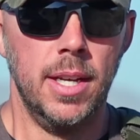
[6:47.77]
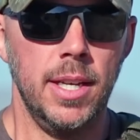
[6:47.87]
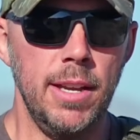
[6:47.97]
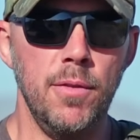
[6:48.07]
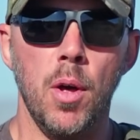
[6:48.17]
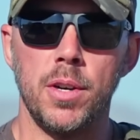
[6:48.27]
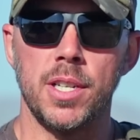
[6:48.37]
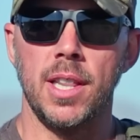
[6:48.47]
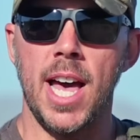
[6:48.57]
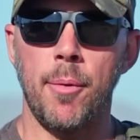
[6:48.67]
Even though there's
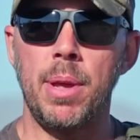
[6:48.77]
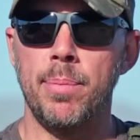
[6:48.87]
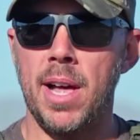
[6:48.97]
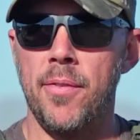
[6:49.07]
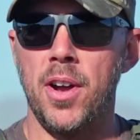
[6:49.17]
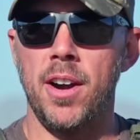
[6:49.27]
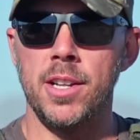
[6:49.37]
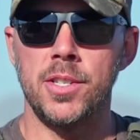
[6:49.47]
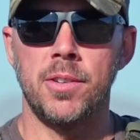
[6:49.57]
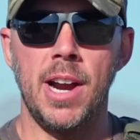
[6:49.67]
a lot of people out there on
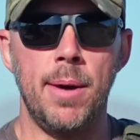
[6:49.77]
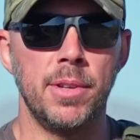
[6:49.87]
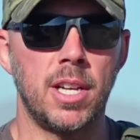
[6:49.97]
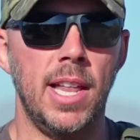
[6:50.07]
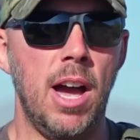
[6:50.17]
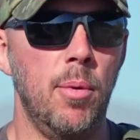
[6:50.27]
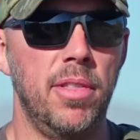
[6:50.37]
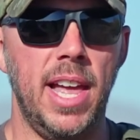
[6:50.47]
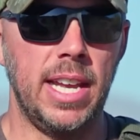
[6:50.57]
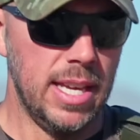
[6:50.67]
Instagram with clout
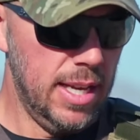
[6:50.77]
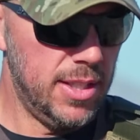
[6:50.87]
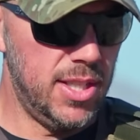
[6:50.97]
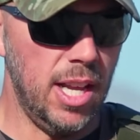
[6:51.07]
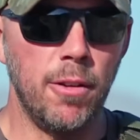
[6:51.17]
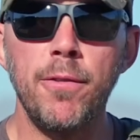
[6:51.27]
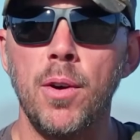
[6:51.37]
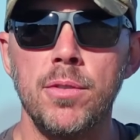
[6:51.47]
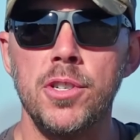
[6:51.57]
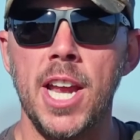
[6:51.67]
with like cell
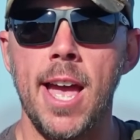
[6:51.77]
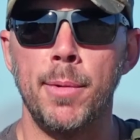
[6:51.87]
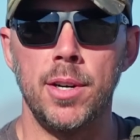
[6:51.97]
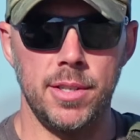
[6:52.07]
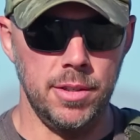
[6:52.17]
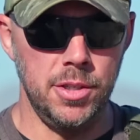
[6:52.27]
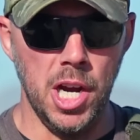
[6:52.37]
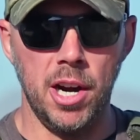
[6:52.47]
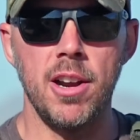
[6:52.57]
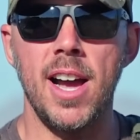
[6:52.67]
phone jammers and
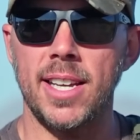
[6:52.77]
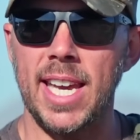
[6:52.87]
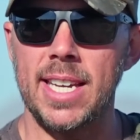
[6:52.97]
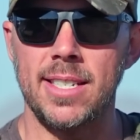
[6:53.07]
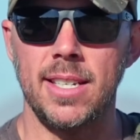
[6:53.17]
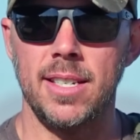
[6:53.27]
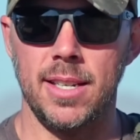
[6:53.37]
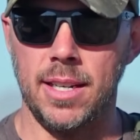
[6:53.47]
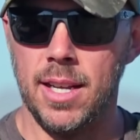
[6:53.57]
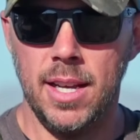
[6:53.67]
juggernaut cases
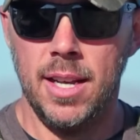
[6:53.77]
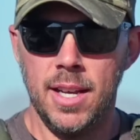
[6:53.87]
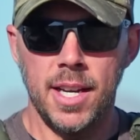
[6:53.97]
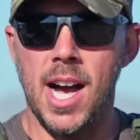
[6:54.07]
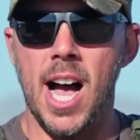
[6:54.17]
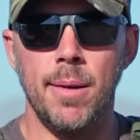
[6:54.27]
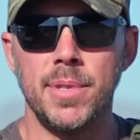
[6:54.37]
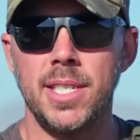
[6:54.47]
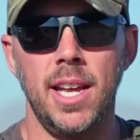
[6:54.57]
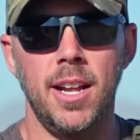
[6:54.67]
and comm
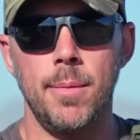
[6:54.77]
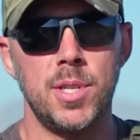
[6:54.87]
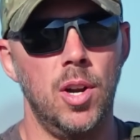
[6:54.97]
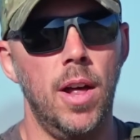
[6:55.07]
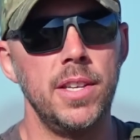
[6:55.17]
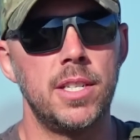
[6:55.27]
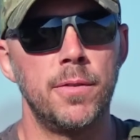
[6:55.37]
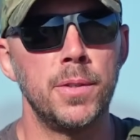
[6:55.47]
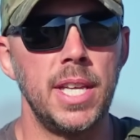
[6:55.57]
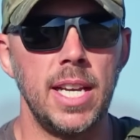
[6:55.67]
setups and all these
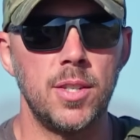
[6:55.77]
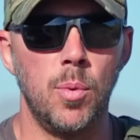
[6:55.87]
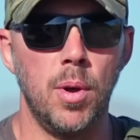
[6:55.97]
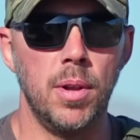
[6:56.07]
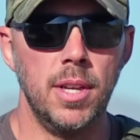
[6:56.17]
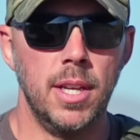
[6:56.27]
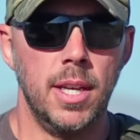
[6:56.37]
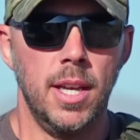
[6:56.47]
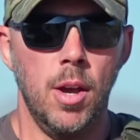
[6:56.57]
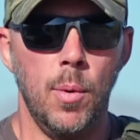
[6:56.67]
different things. Well,
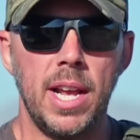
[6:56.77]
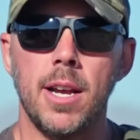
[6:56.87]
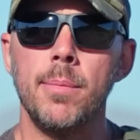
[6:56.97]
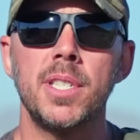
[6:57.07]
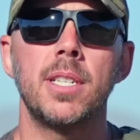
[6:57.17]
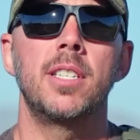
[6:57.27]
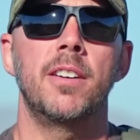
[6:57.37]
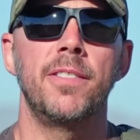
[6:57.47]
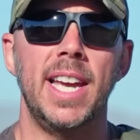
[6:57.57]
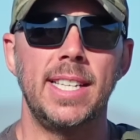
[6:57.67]
when it comes to
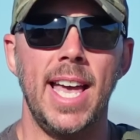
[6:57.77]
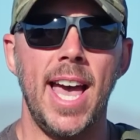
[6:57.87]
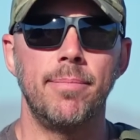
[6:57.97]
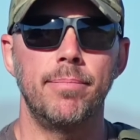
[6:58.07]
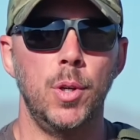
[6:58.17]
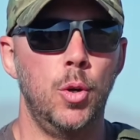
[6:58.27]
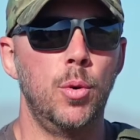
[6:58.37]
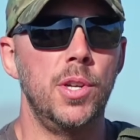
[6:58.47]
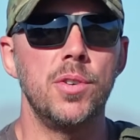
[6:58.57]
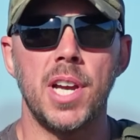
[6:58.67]
stuff like that,
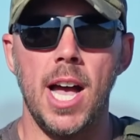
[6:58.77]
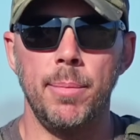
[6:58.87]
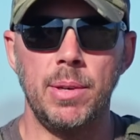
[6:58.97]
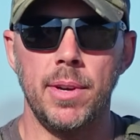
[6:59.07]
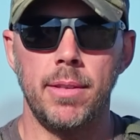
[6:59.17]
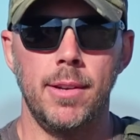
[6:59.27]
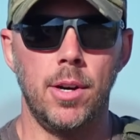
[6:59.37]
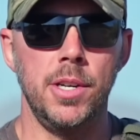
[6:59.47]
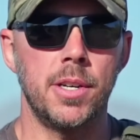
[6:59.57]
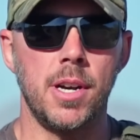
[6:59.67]
who are you comming with? And
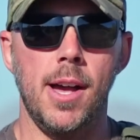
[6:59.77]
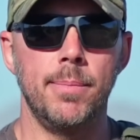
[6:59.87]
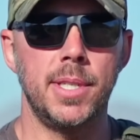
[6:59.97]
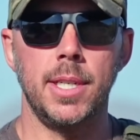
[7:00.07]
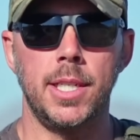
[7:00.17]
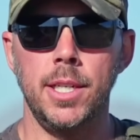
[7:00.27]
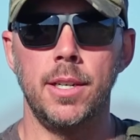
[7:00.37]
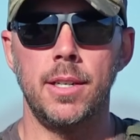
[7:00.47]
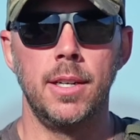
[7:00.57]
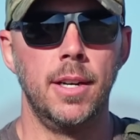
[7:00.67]
are your comms
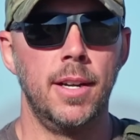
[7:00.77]
secure?